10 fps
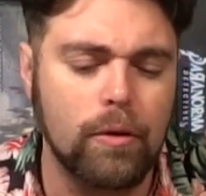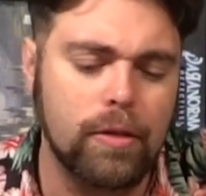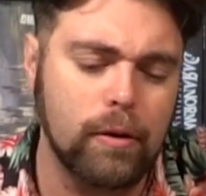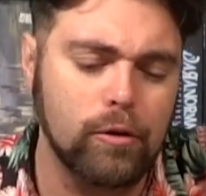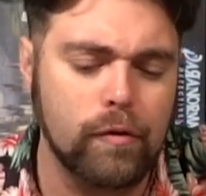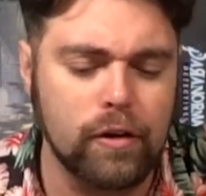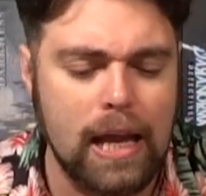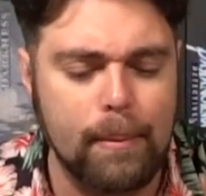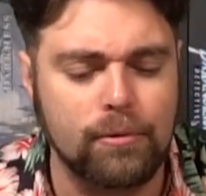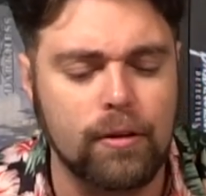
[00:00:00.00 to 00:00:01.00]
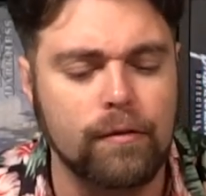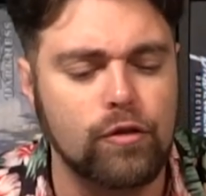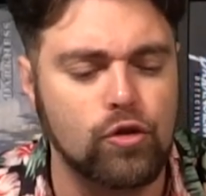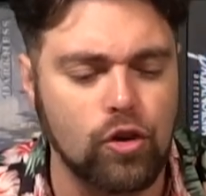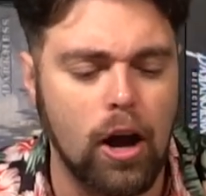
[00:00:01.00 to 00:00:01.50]
with their different types of
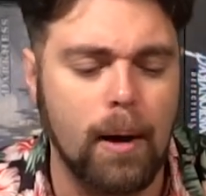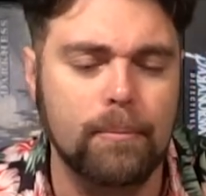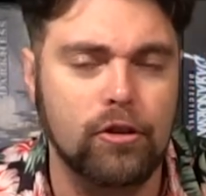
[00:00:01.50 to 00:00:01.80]
jobs,